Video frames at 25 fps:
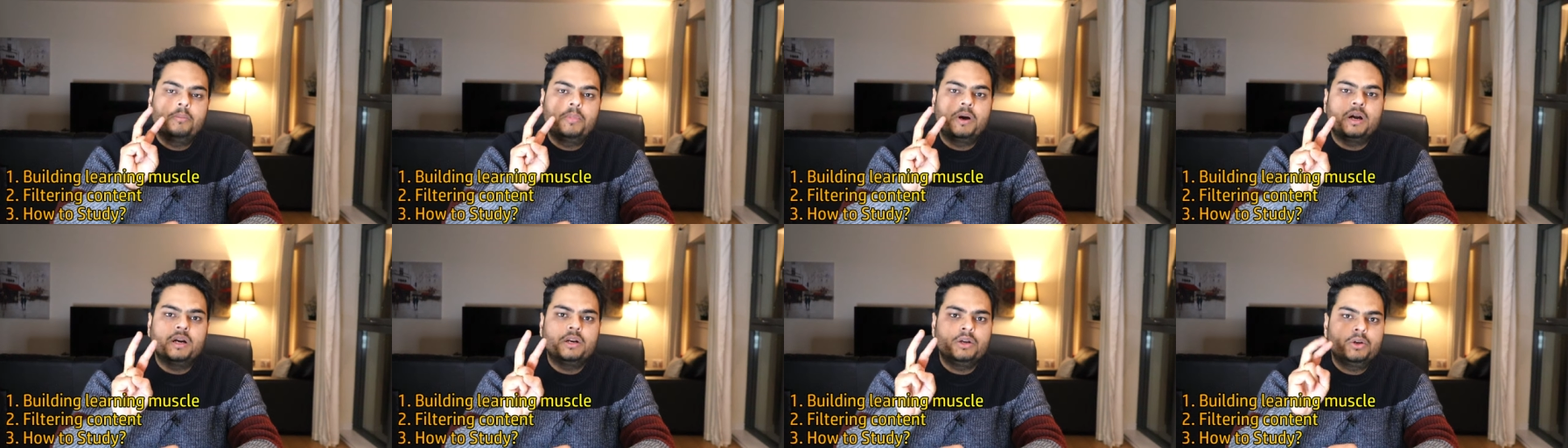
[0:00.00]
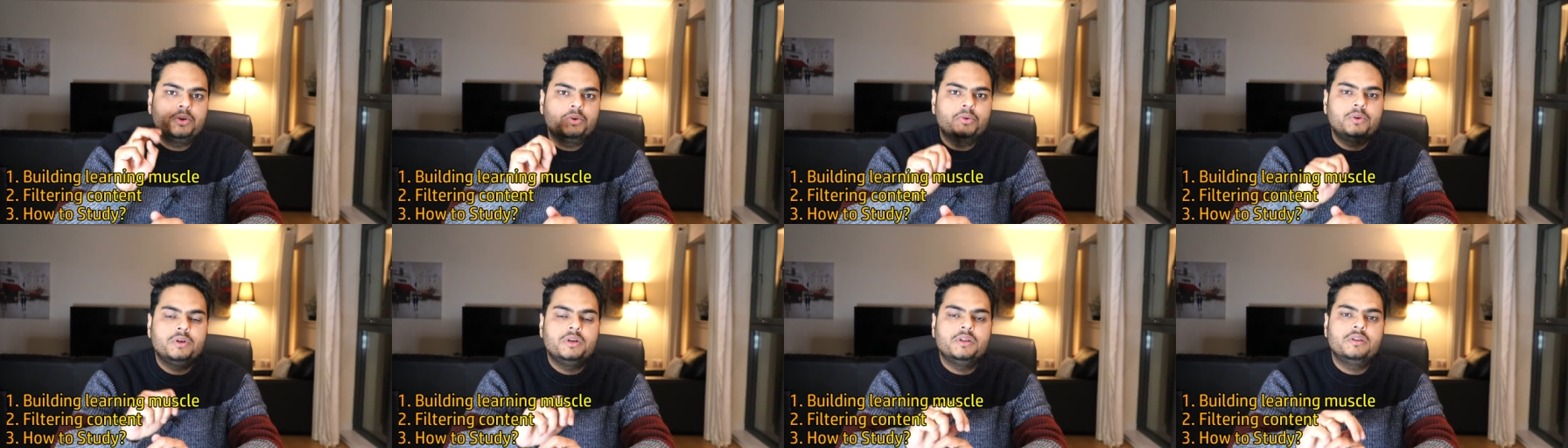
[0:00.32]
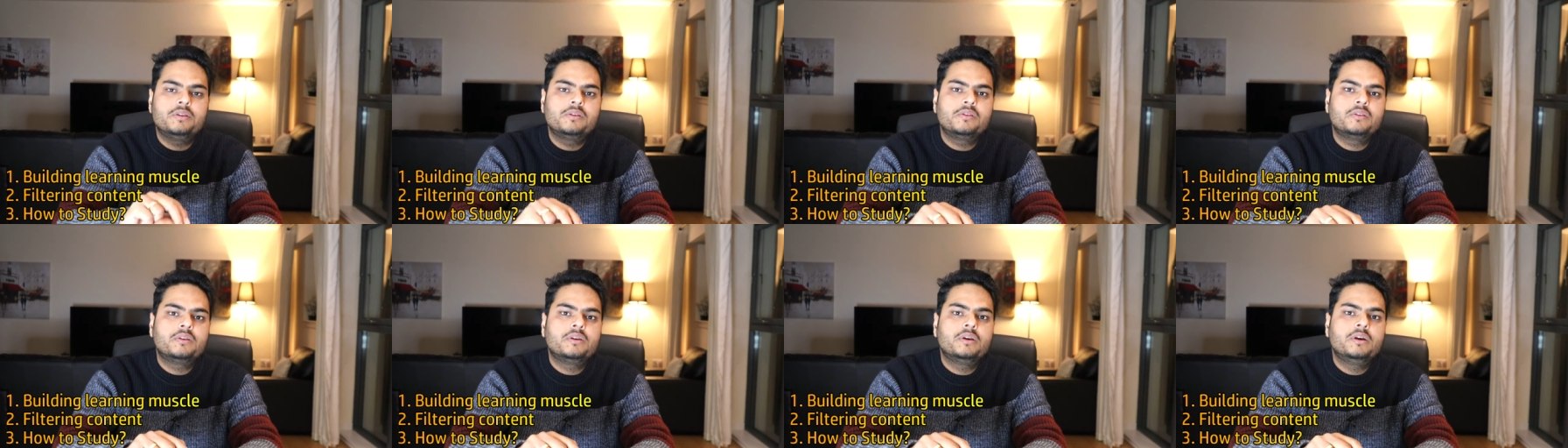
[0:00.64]
part 2
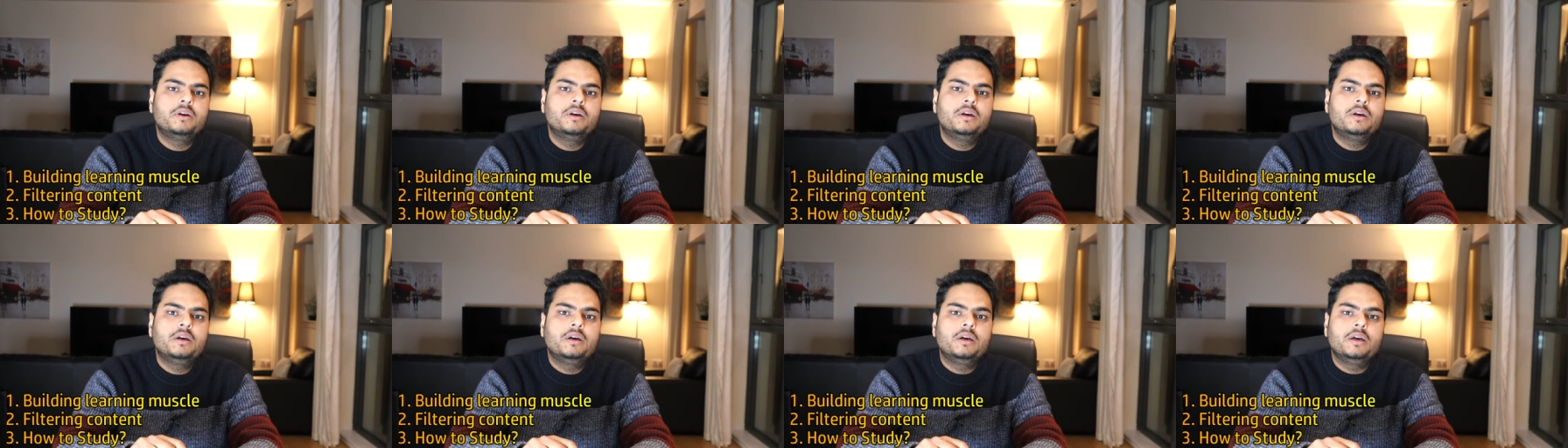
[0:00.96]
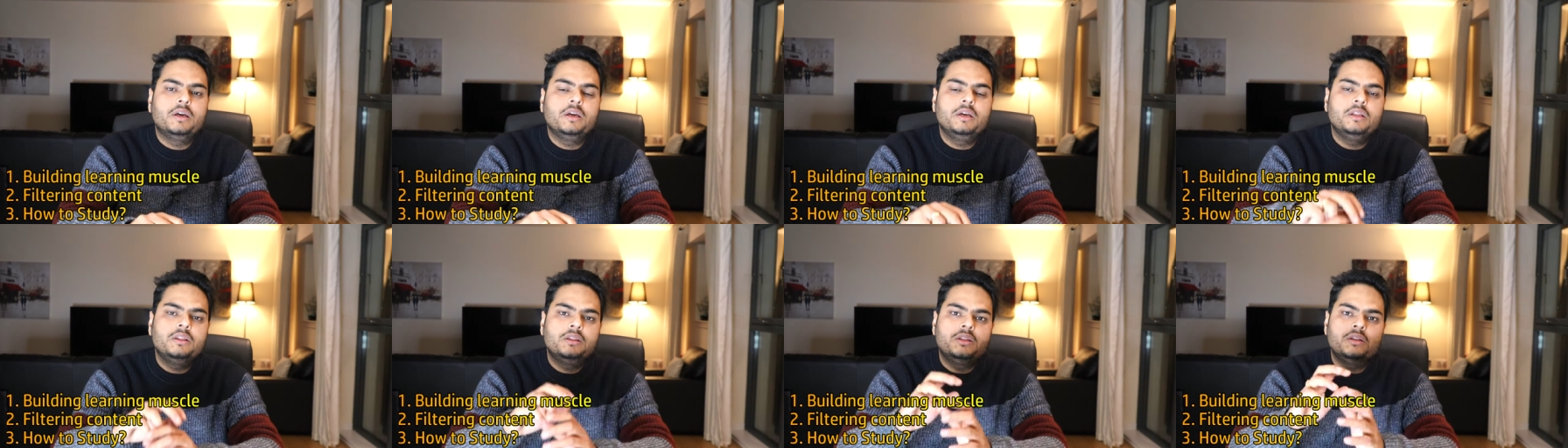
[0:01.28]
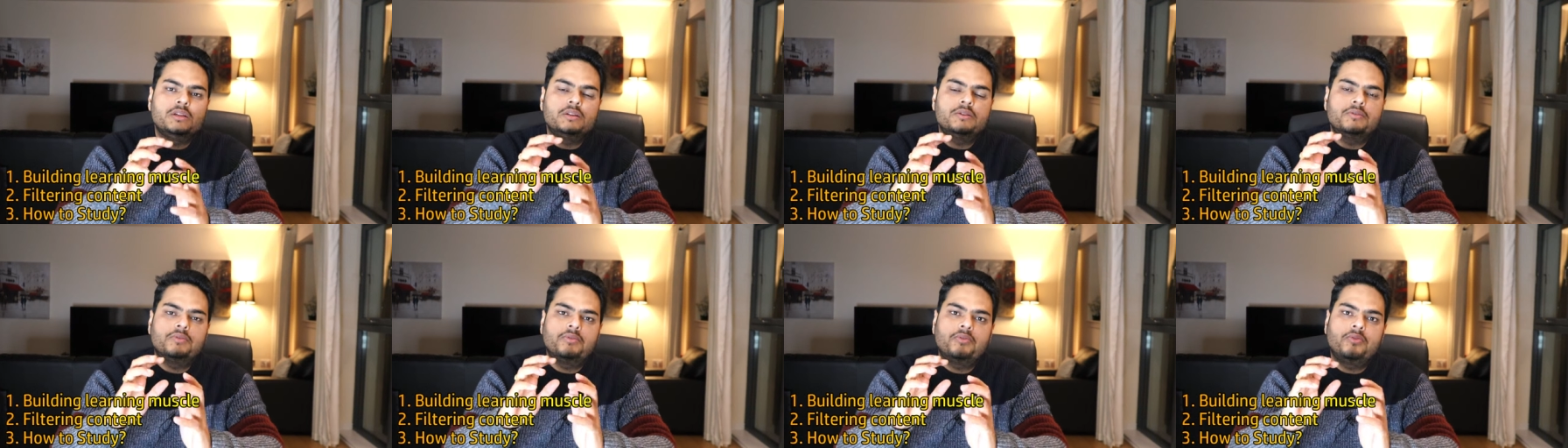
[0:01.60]
is in
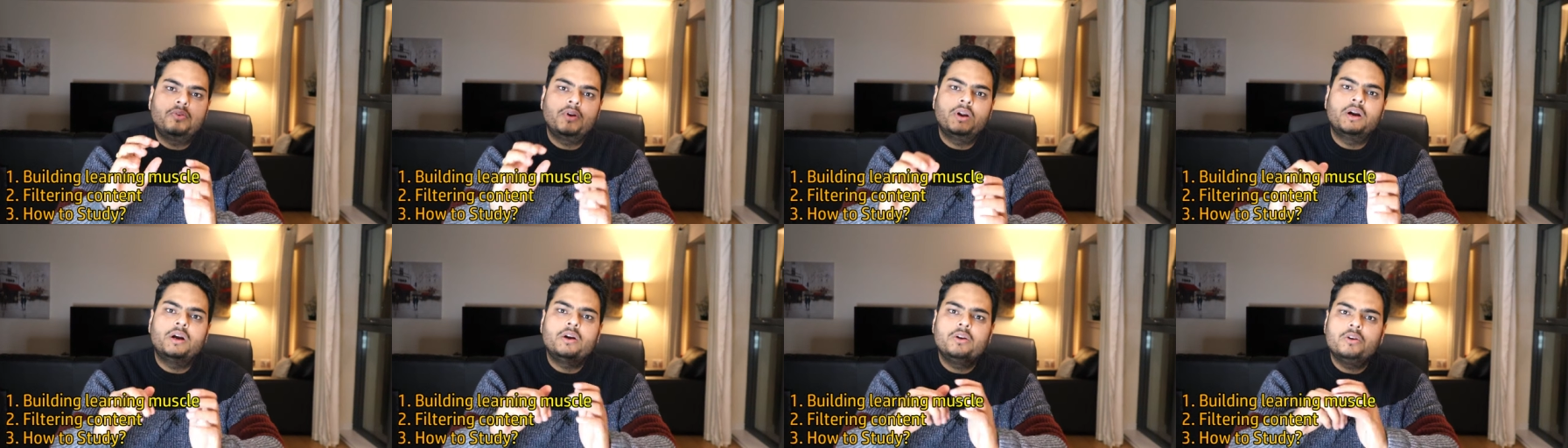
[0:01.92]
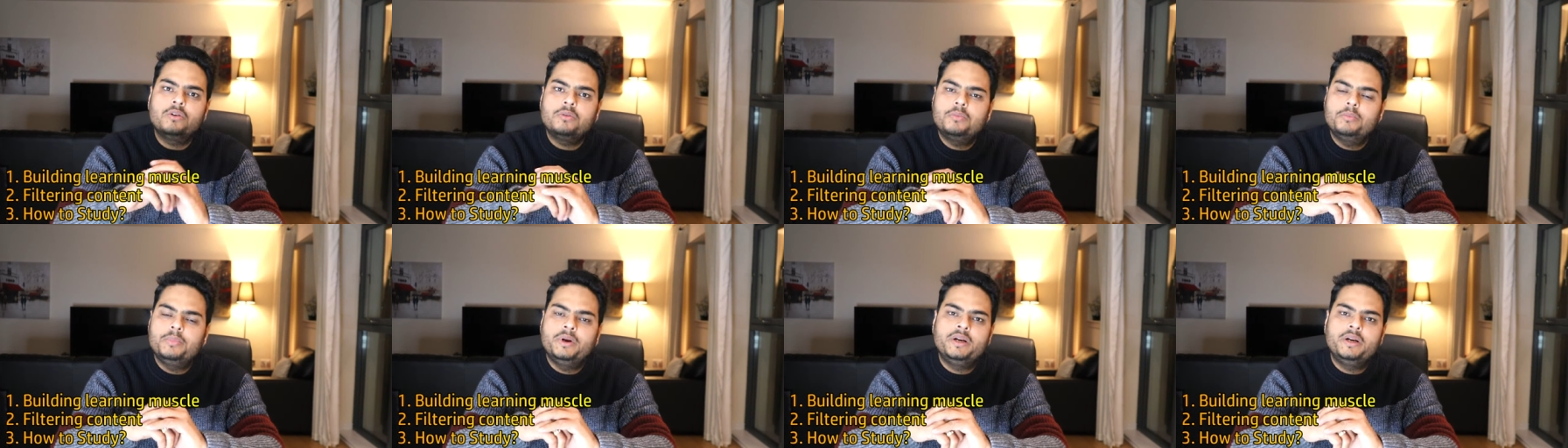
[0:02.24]
this flood of